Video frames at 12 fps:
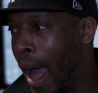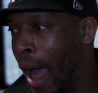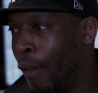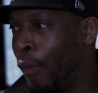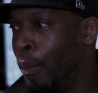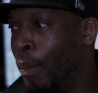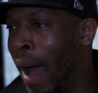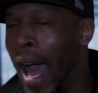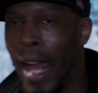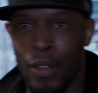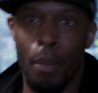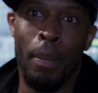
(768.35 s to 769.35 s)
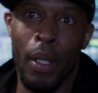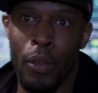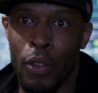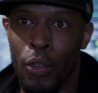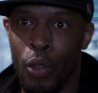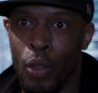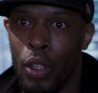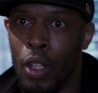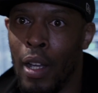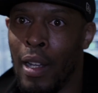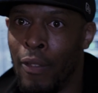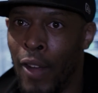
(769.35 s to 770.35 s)
I've had to build a
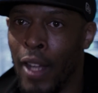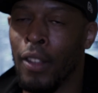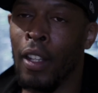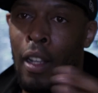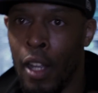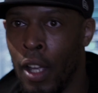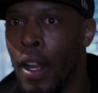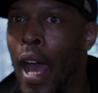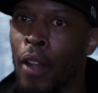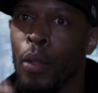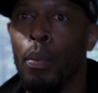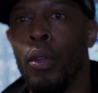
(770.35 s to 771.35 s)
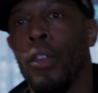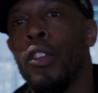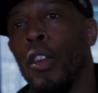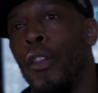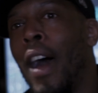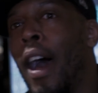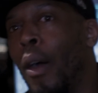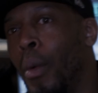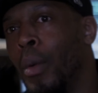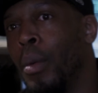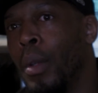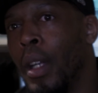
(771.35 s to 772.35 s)
studio. I've had to learn how to put stuff out,
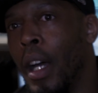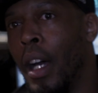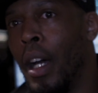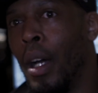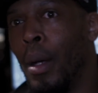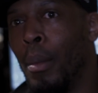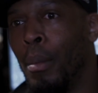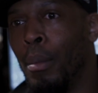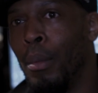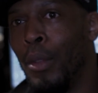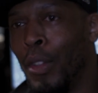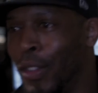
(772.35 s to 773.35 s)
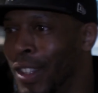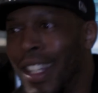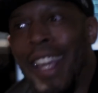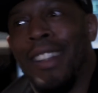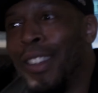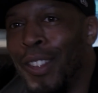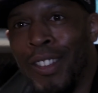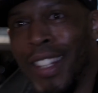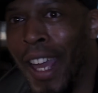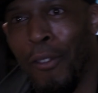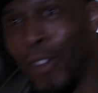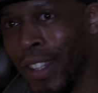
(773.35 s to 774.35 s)
just to
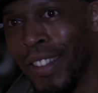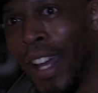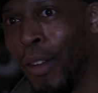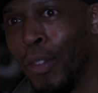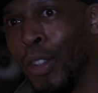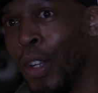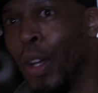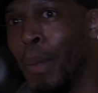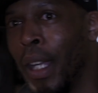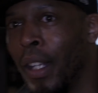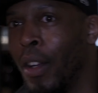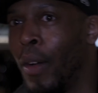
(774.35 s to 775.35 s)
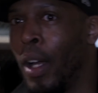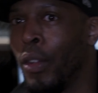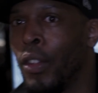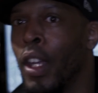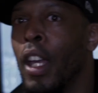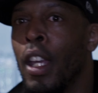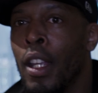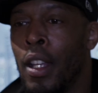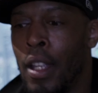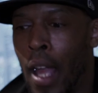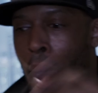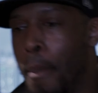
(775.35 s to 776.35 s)
get things out. Do you know what I mean? Exactly. Or else
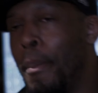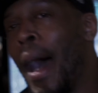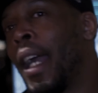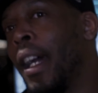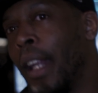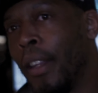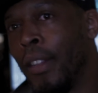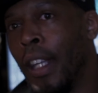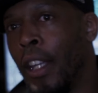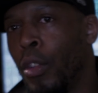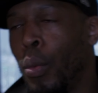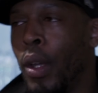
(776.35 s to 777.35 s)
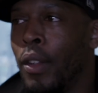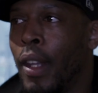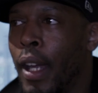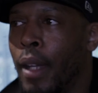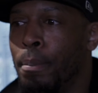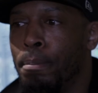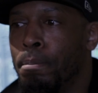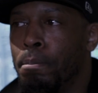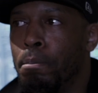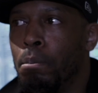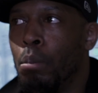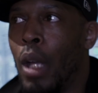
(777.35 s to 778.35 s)
I'm back at that stage where it's like,
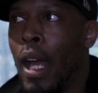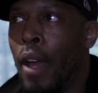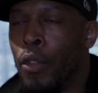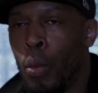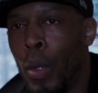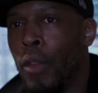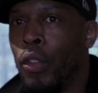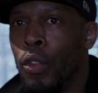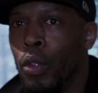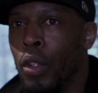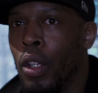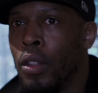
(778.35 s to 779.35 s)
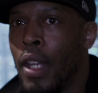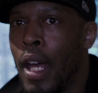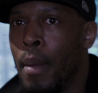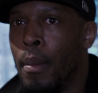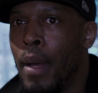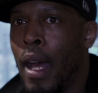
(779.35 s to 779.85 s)
I have to wait for studio time.